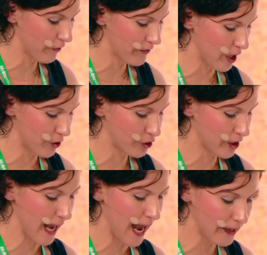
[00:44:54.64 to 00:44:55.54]
of the
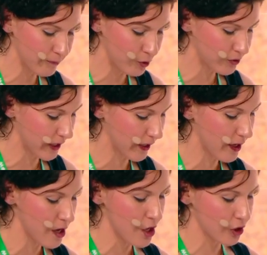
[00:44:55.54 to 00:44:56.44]
ocean and music
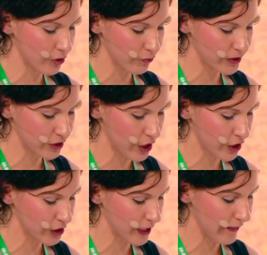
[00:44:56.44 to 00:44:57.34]
to research